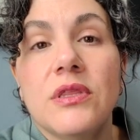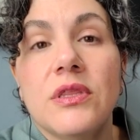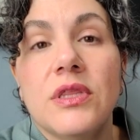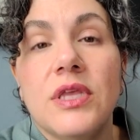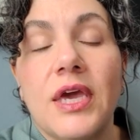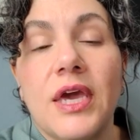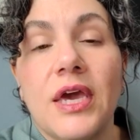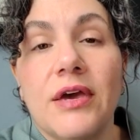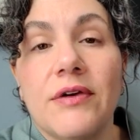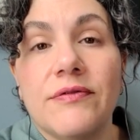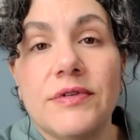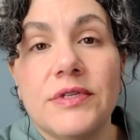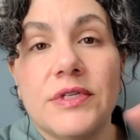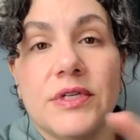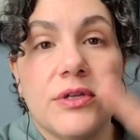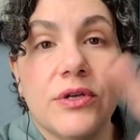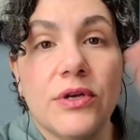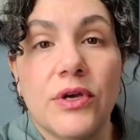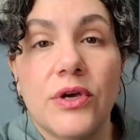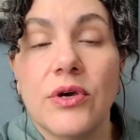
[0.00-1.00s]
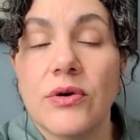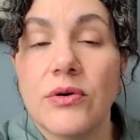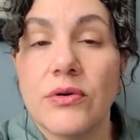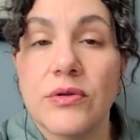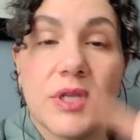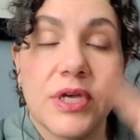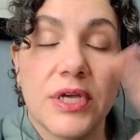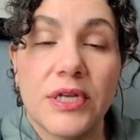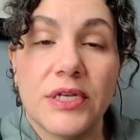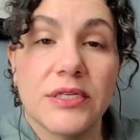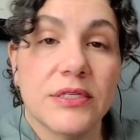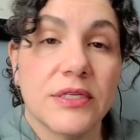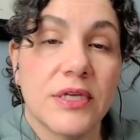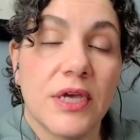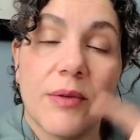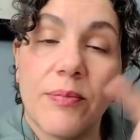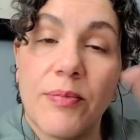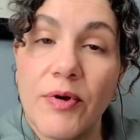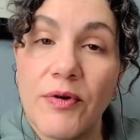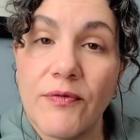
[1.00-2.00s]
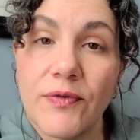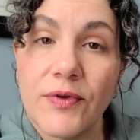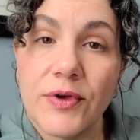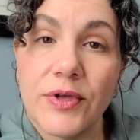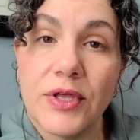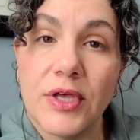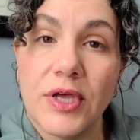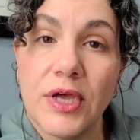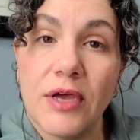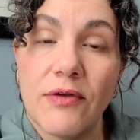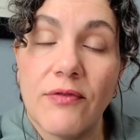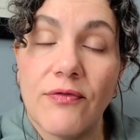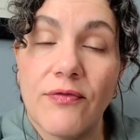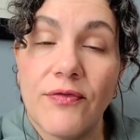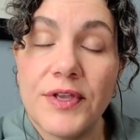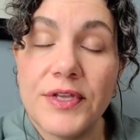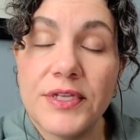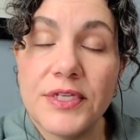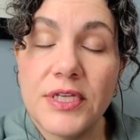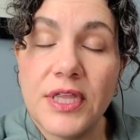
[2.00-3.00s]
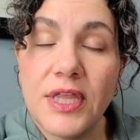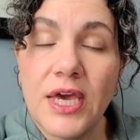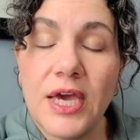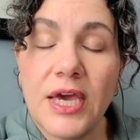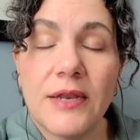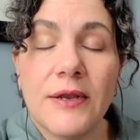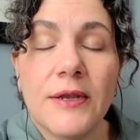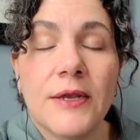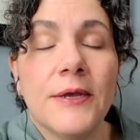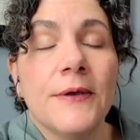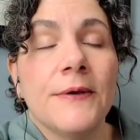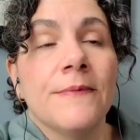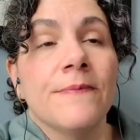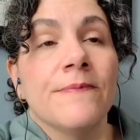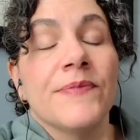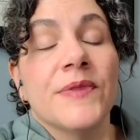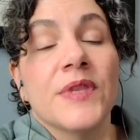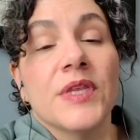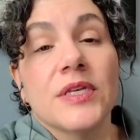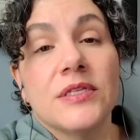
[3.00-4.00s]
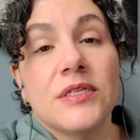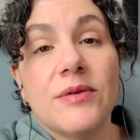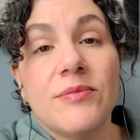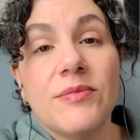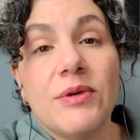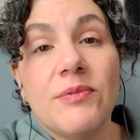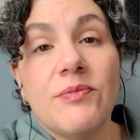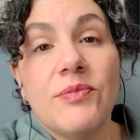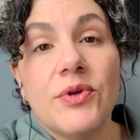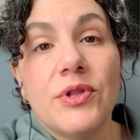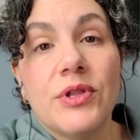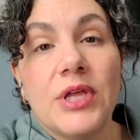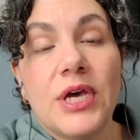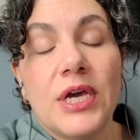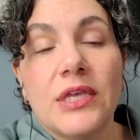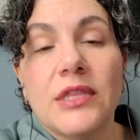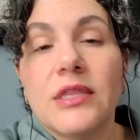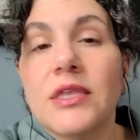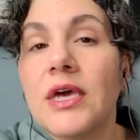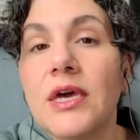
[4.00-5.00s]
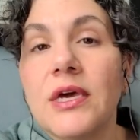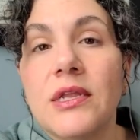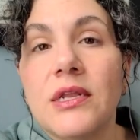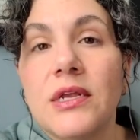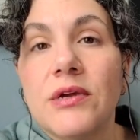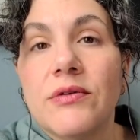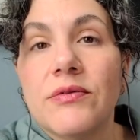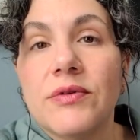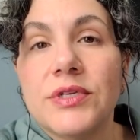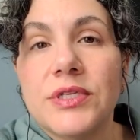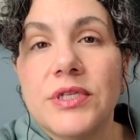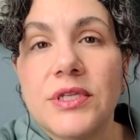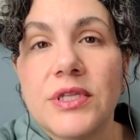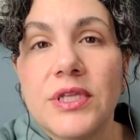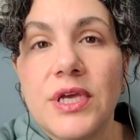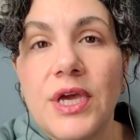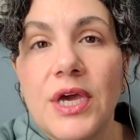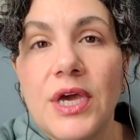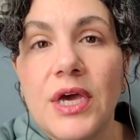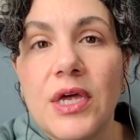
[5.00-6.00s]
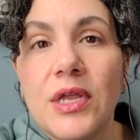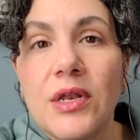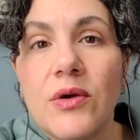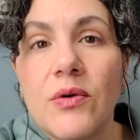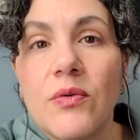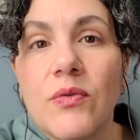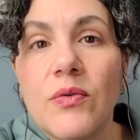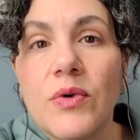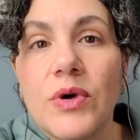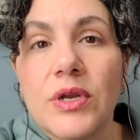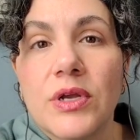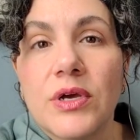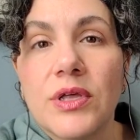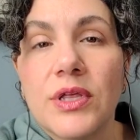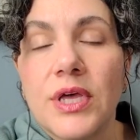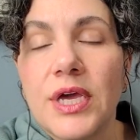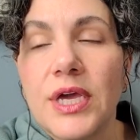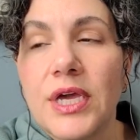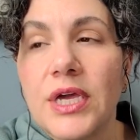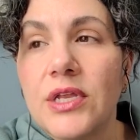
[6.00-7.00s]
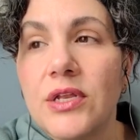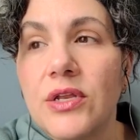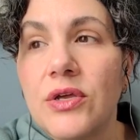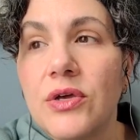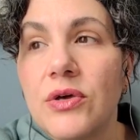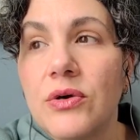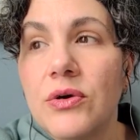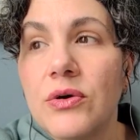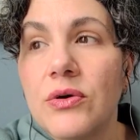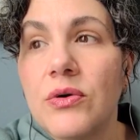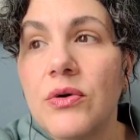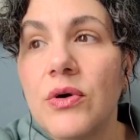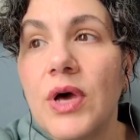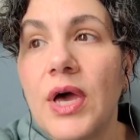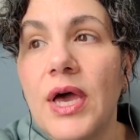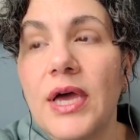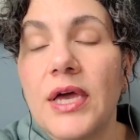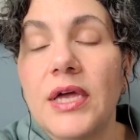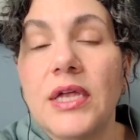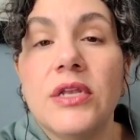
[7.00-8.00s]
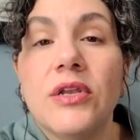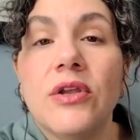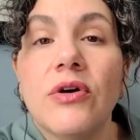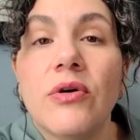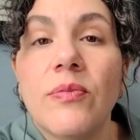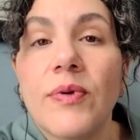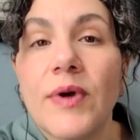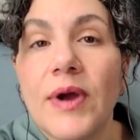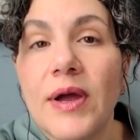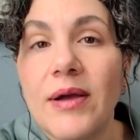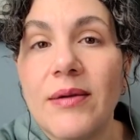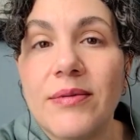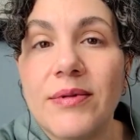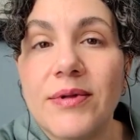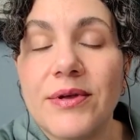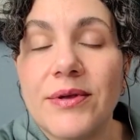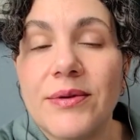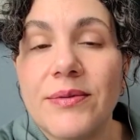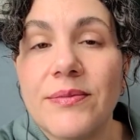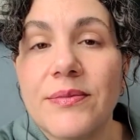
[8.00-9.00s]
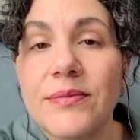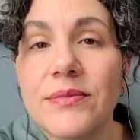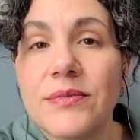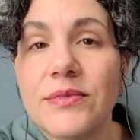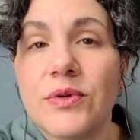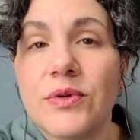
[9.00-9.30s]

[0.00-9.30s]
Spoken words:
they have silicone that is like perfectly fit to that. Some people like that. I recently had one client who had no problem